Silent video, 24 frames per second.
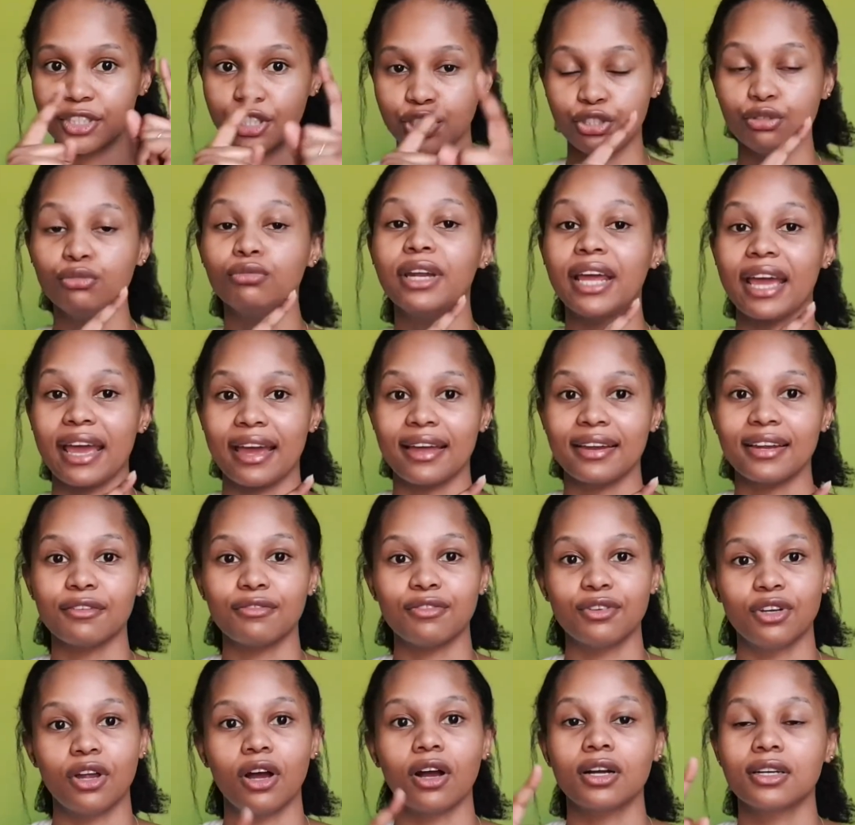do that. If
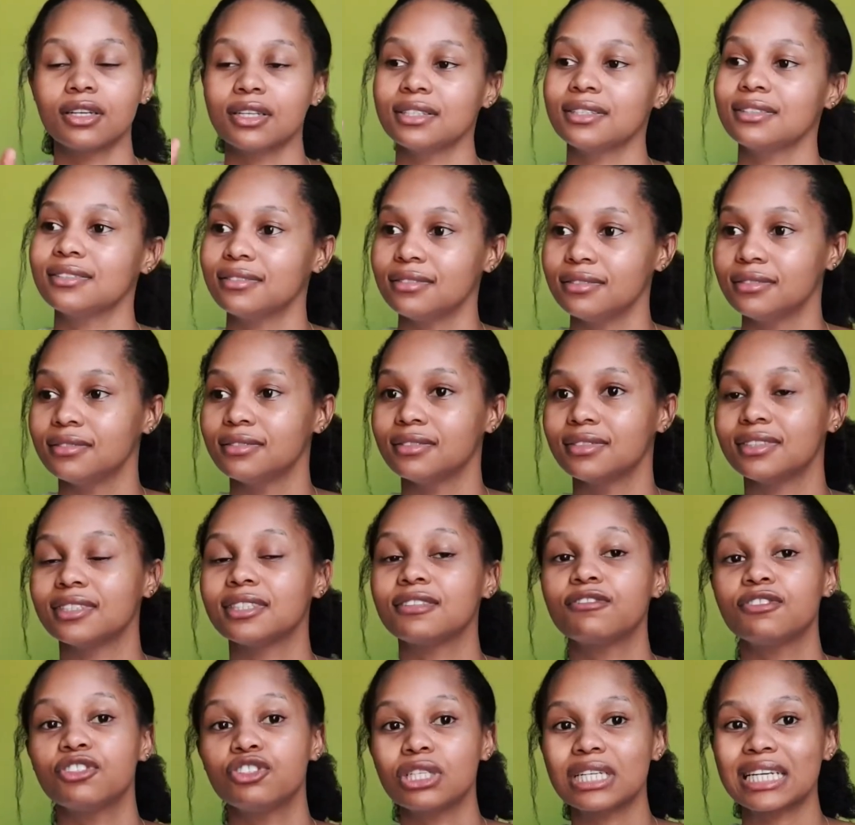you're not gonna
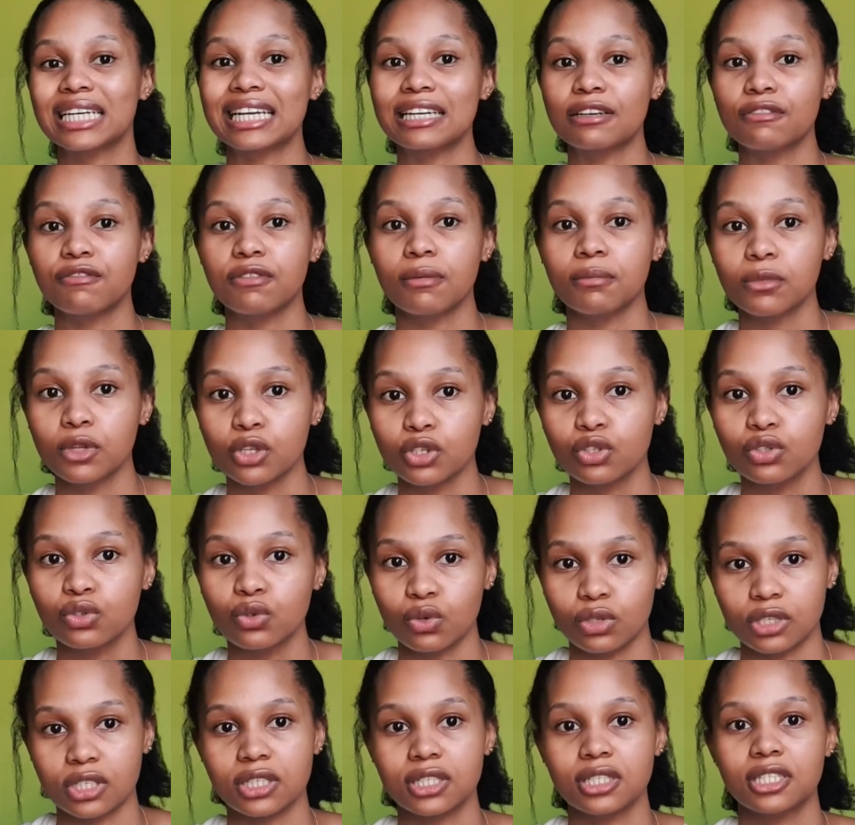straight from the
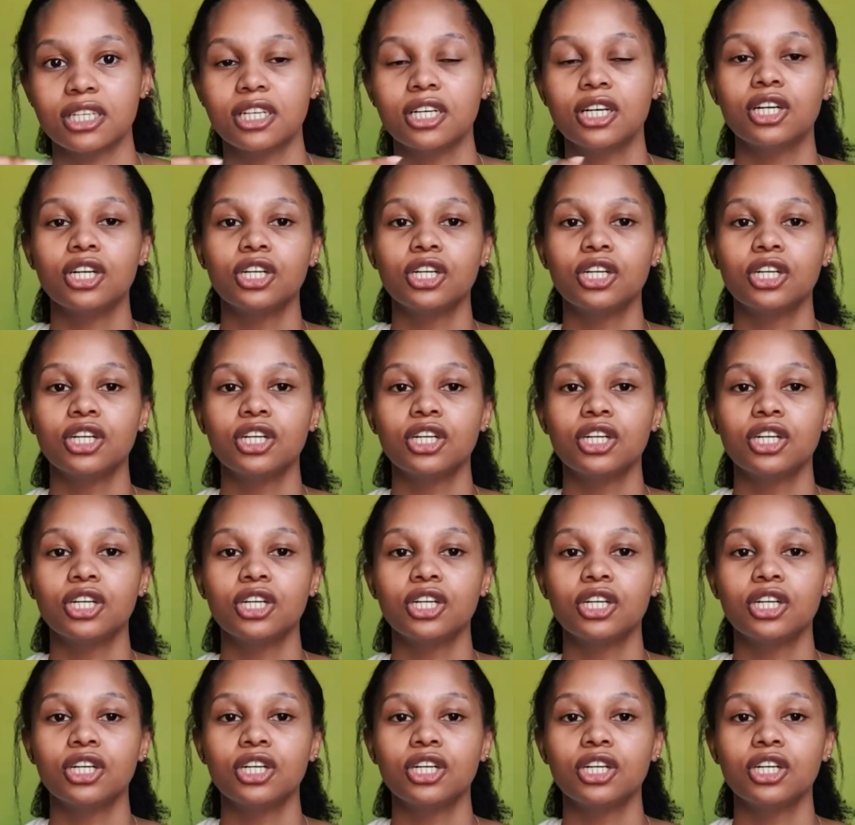source,